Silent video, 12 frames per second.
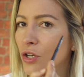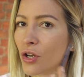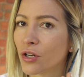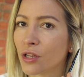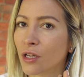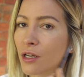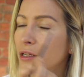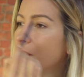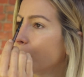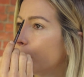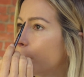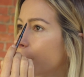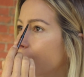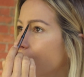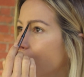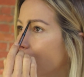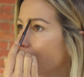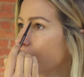Not a lot, but
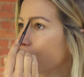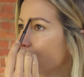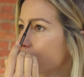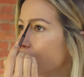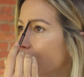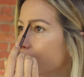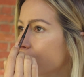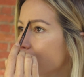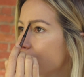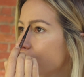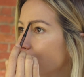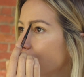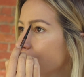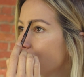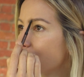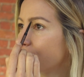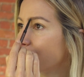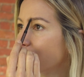more time than this one,
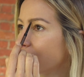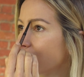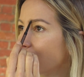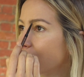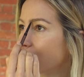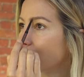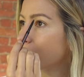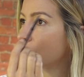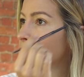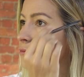just filling it in.